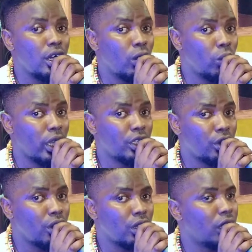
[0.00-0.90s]
white
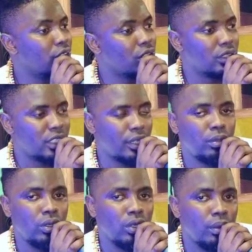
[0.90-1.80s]
color on your
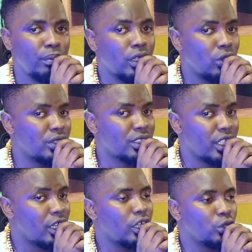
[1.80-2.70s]
table, because
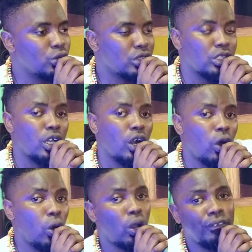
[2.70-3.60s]
ghede use
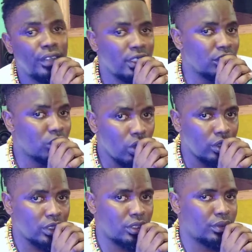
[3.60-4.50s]
all of them
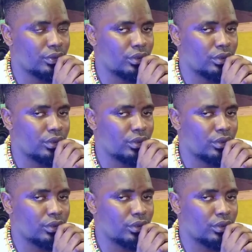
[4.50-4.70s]
colors.